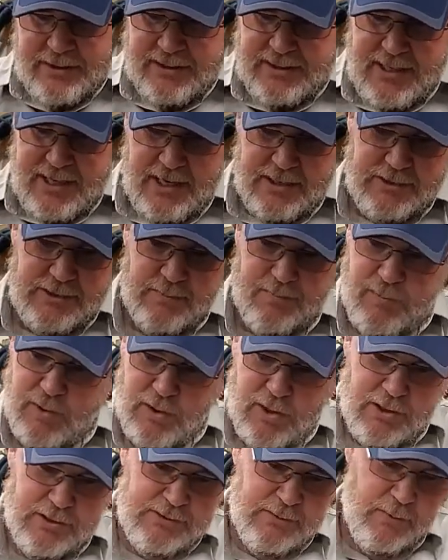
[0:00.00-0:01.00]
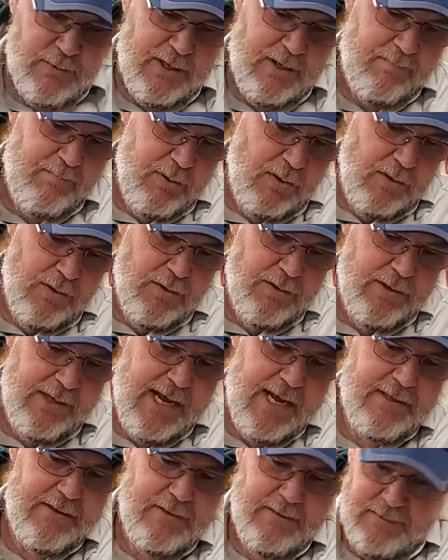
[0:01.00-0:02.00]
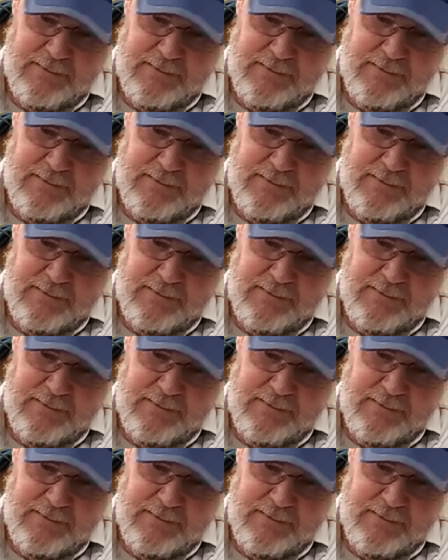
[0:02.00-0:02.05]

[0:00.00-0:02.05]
the dancer bars, and when I pull on that,